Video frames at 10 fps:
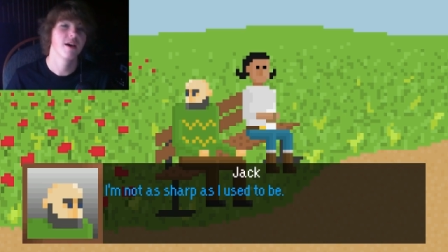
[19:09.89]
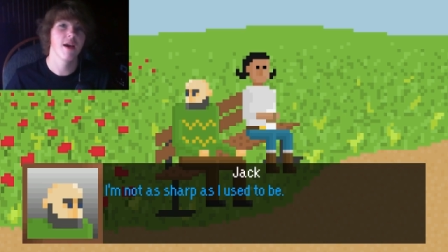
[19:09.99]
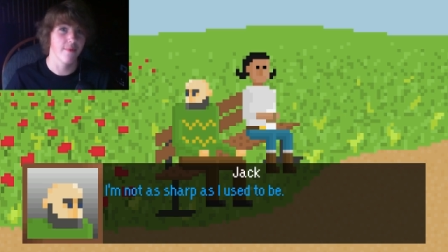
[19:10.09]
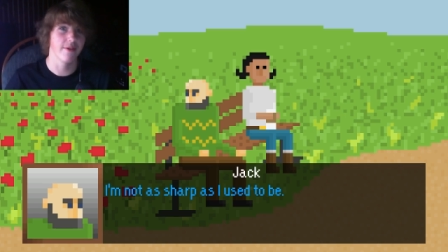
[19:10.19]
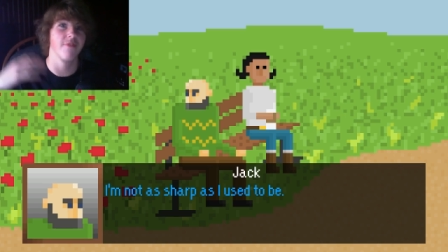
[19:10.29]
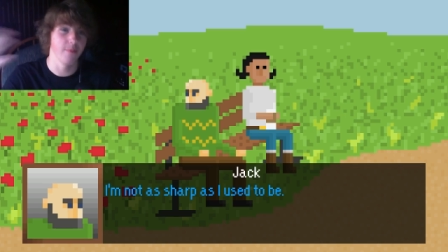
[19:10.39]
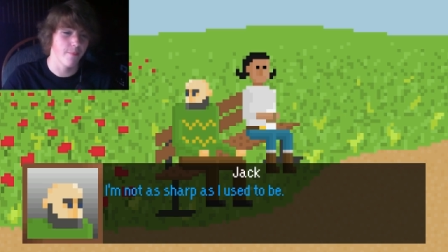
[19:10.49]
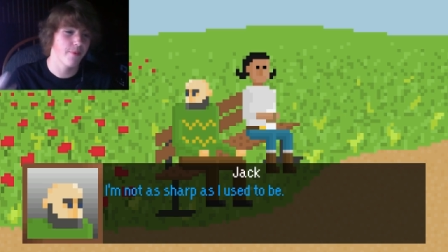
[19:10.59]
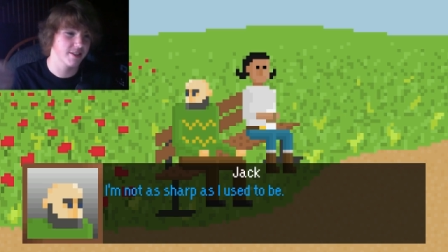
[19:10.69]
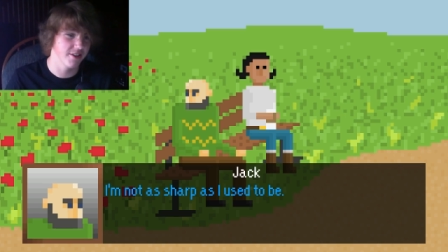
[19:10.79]
Coming from a
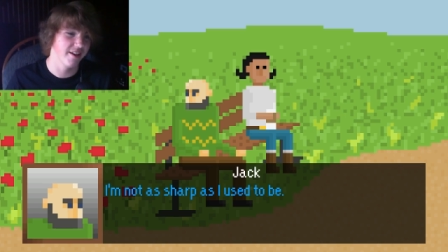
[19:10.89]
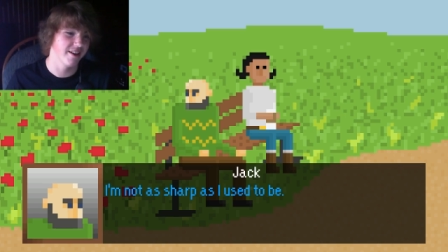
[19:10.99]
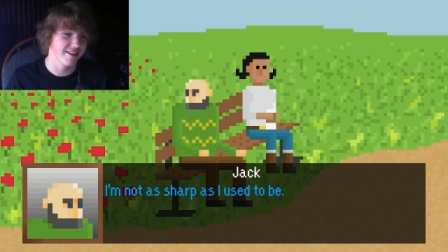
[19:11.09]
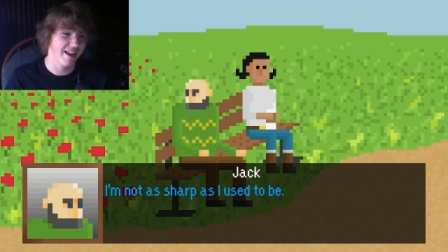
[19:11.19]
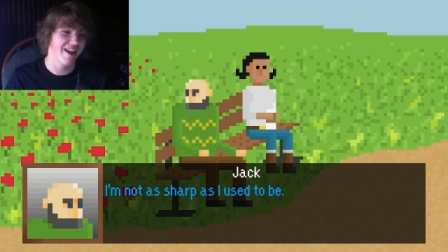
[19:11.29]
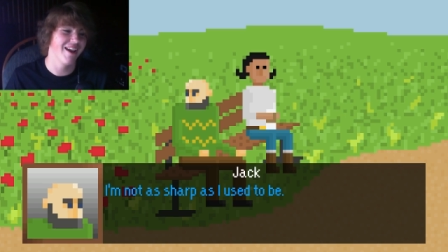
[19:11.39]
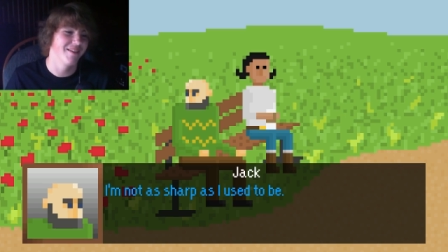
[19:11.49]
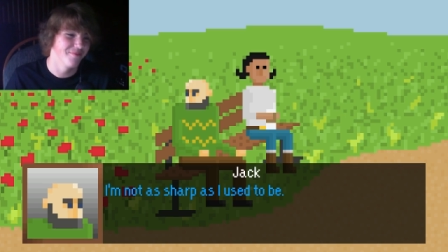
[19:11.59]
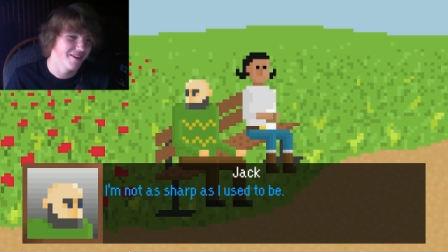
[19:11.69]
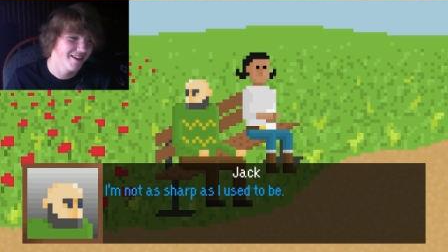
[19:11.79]
pixelated game.